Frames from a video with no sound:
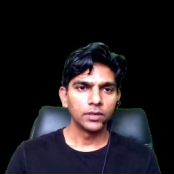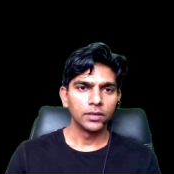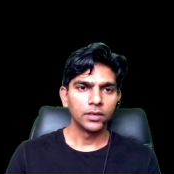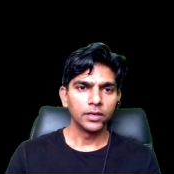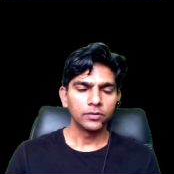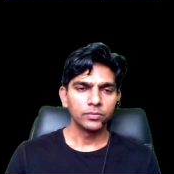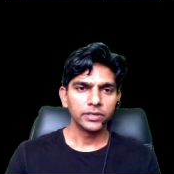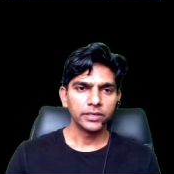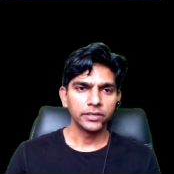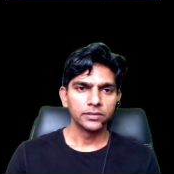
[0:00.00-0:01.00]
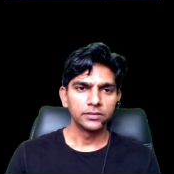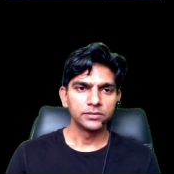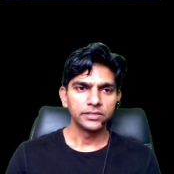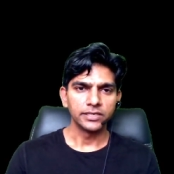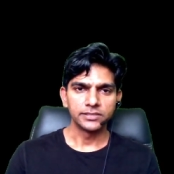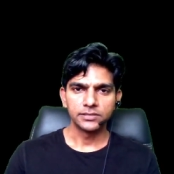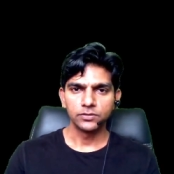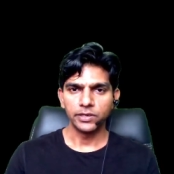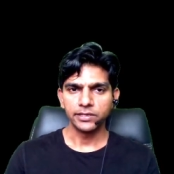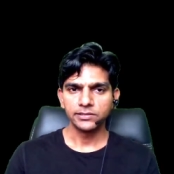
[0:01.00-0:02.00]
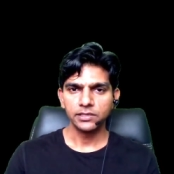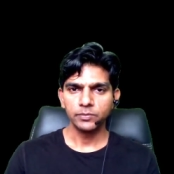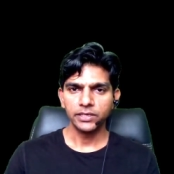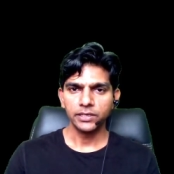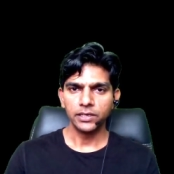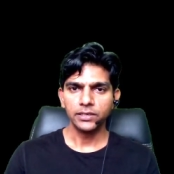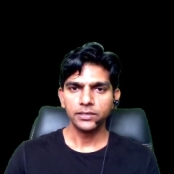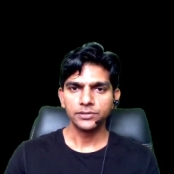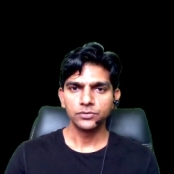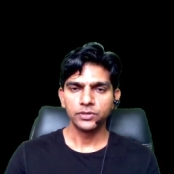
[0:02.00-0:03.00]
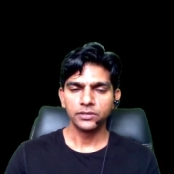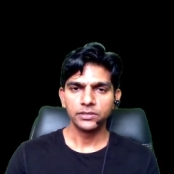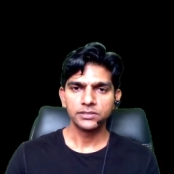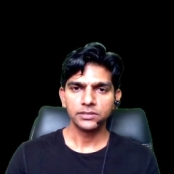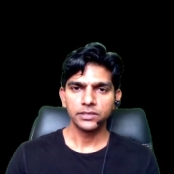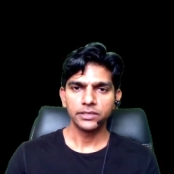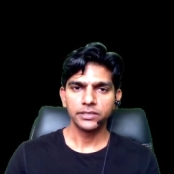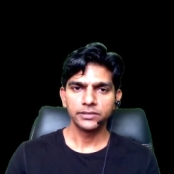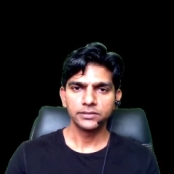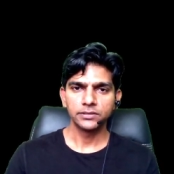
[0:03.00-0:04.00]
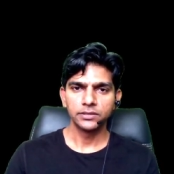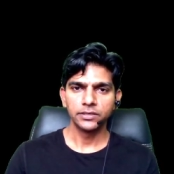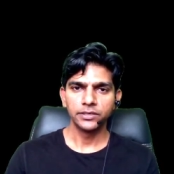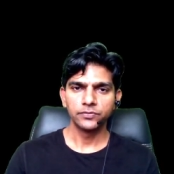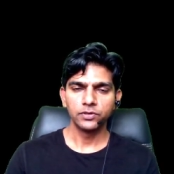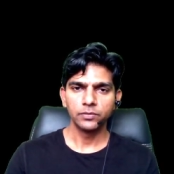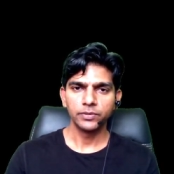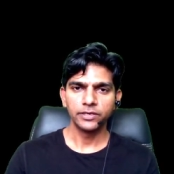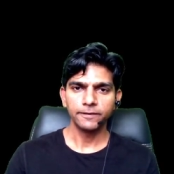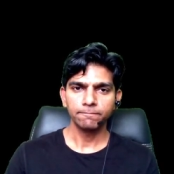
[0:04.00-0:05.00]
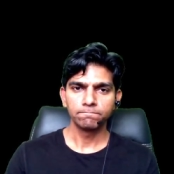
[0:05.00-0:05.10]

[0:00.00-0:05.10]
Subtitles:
R by Z, yes. So XL by R. So in this case, it will be